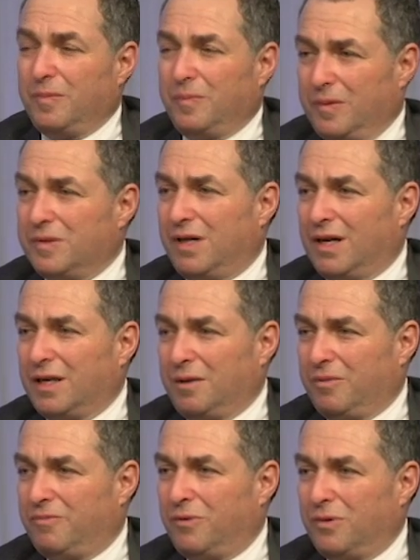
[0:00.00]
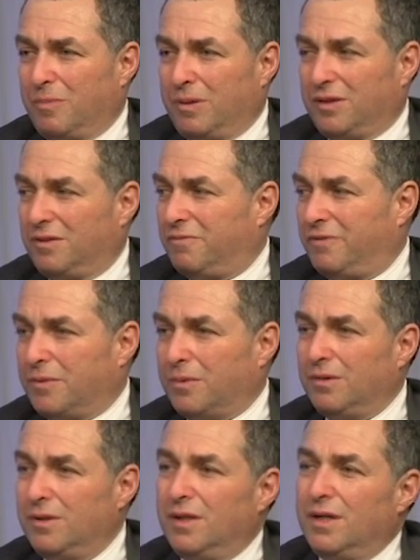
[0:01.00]
were talking before about the
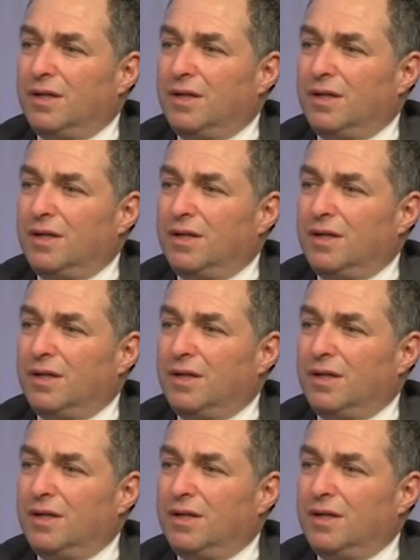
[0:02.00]
federal